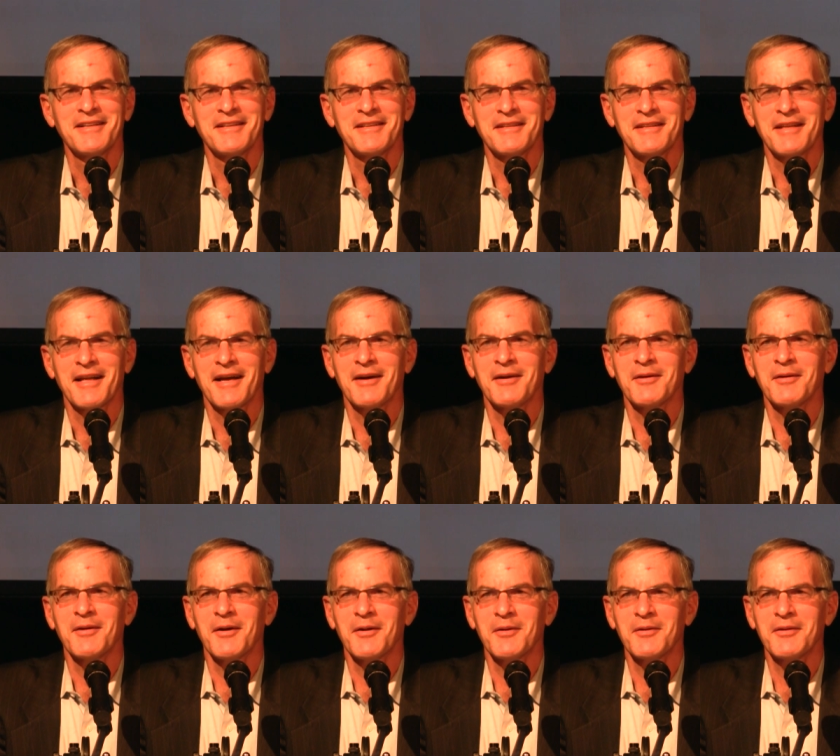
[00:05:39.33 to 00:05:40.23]

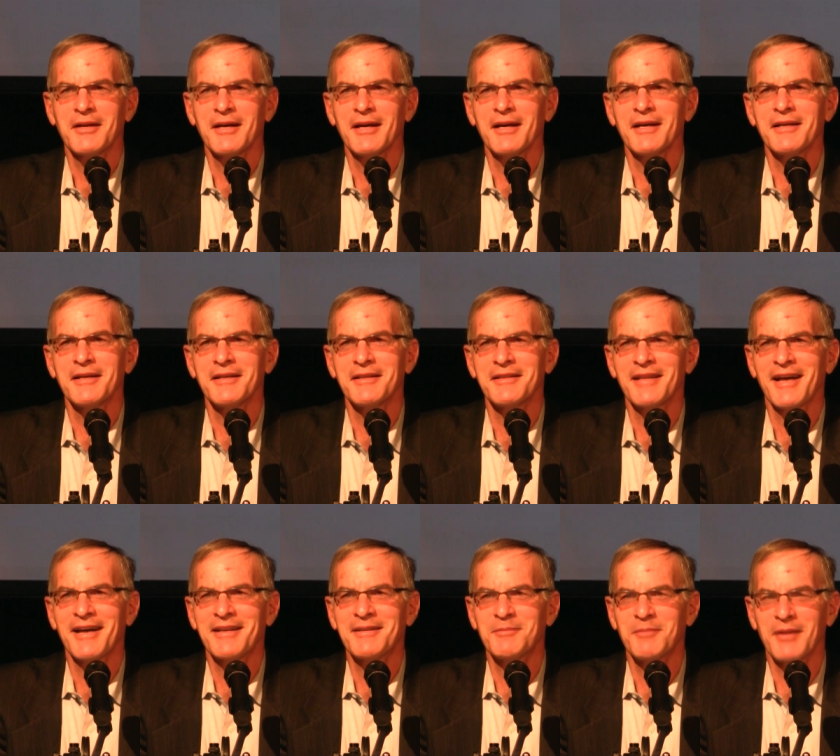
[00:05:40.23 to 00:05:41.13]
Now, okay,
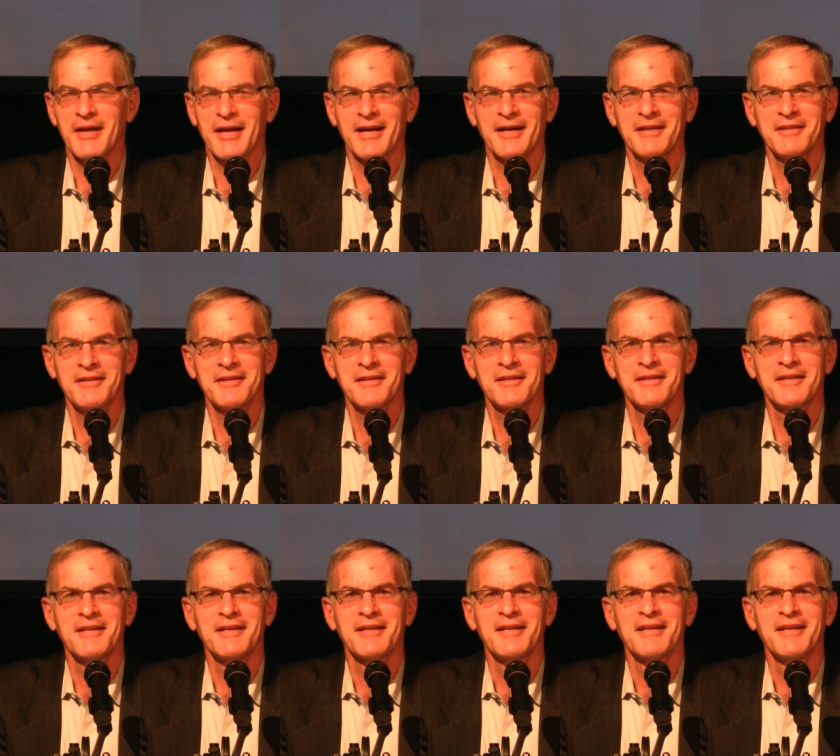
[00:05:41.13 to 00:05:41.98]
not bad.